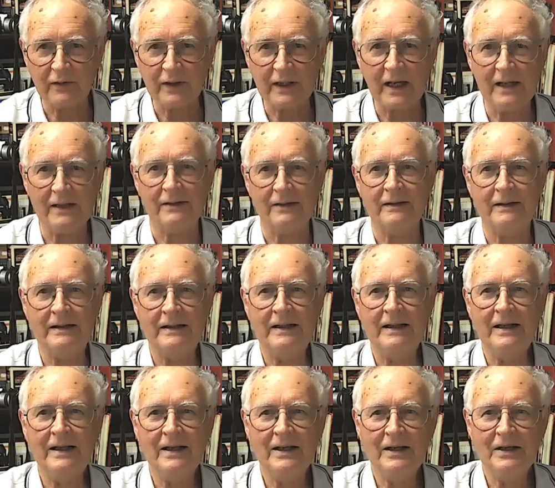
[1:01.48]
a gun.
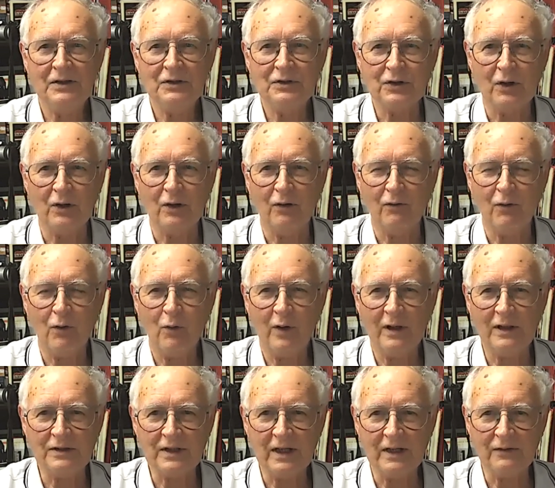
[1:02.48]
So I've
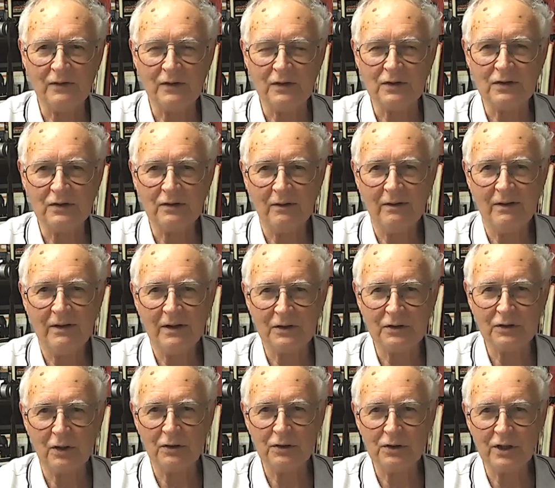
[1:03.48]
always had this
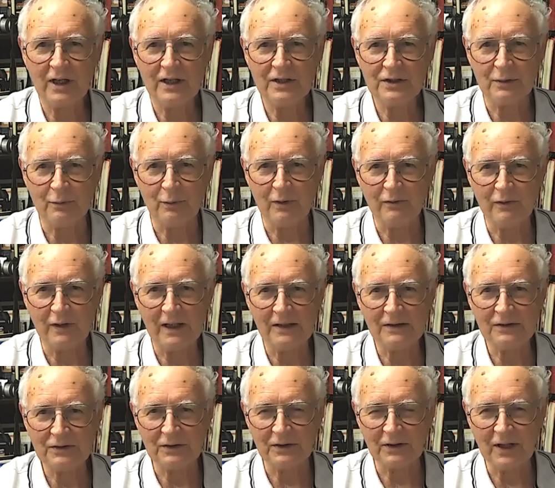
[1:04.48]
association with
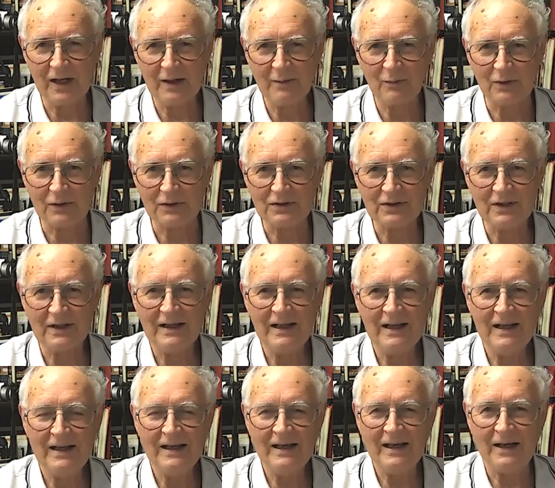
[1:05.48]
guns and cameras.
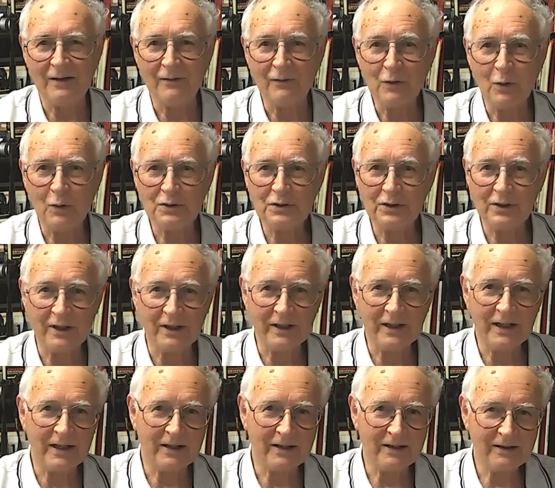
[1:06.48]
And of course you can
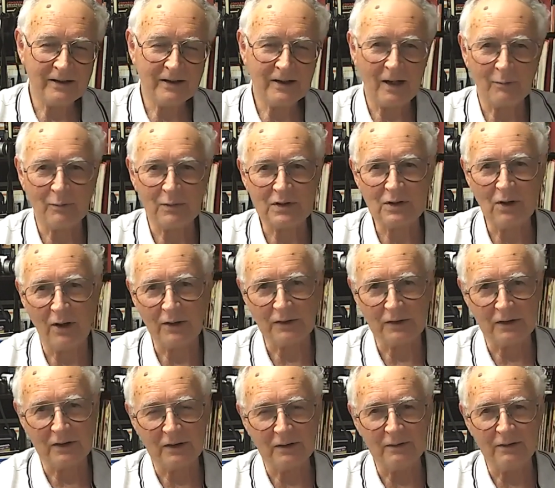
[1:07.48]
get cameras like
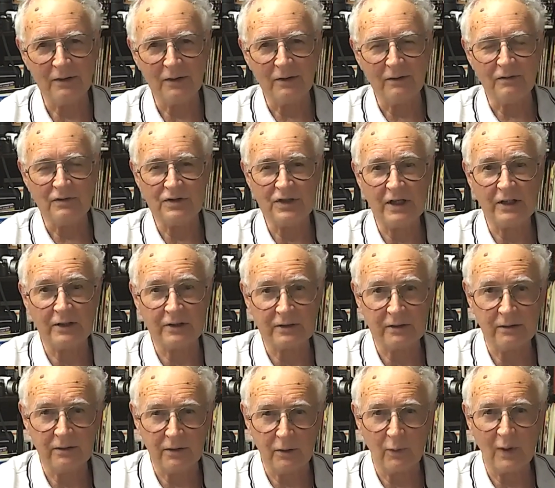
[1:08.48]
the Zenit,
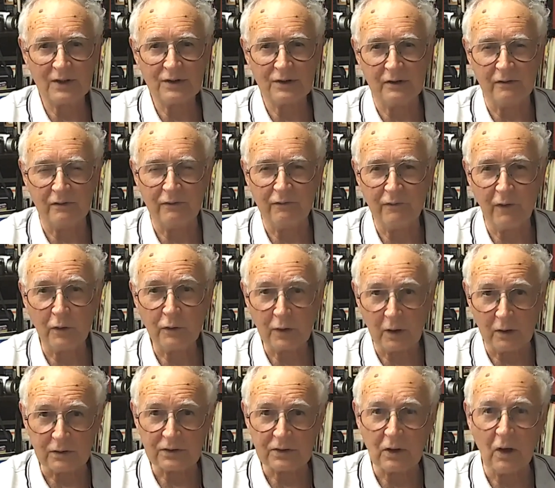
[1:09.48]
the Russian
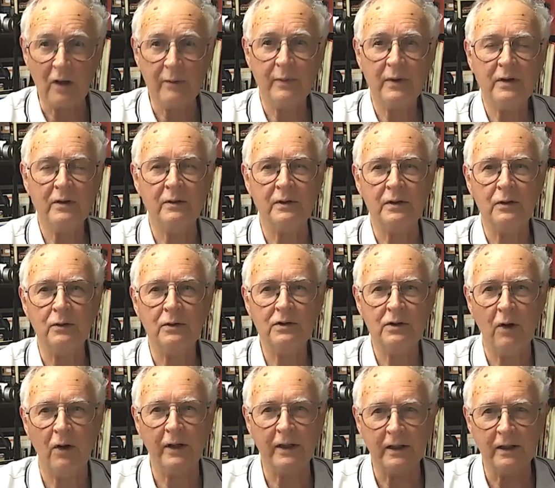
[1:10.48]
photo sniper. It looks
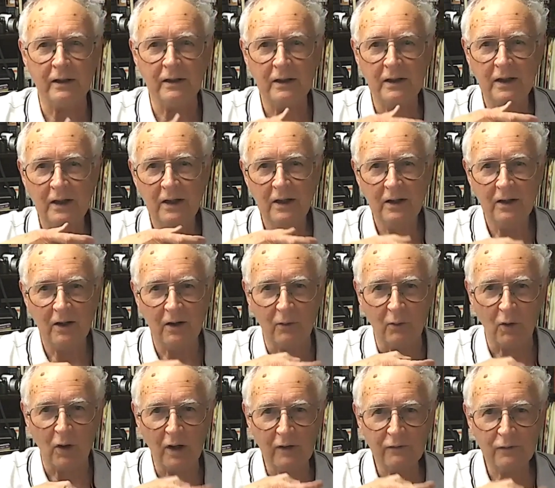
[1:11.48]
like a
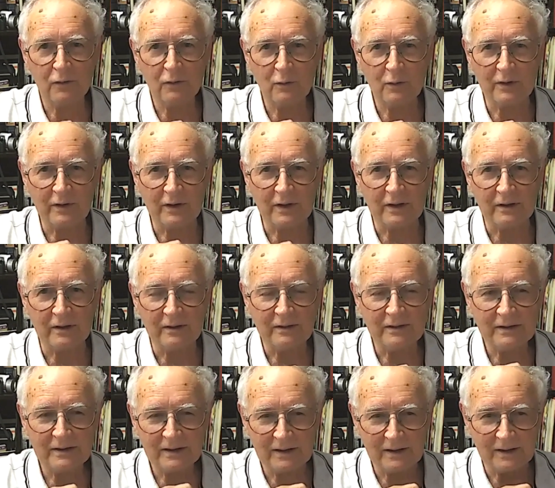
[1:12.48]
rifle with a
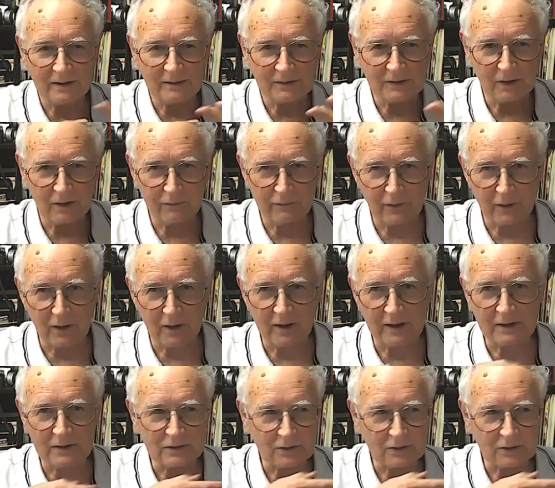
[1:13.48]
telephoto lens